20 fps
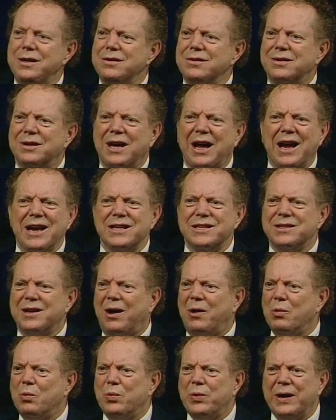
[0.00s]
See, you
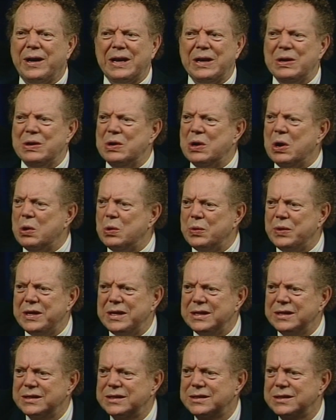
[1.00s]
guys already know
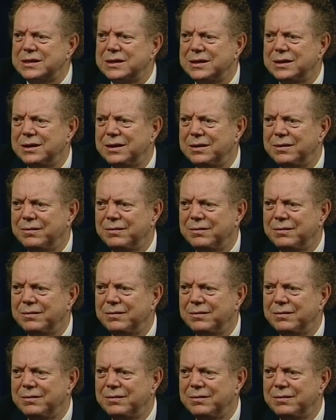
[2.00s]
this.